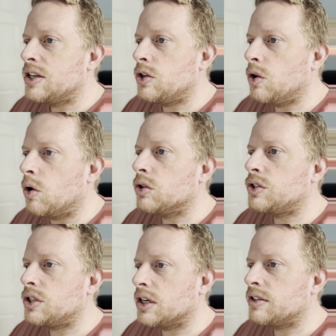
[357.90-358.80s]
not
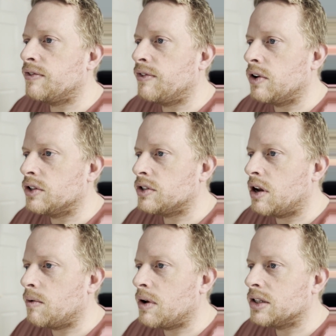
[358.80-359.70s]
just
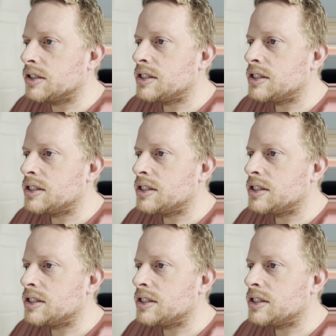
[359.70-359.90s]
volatile ones.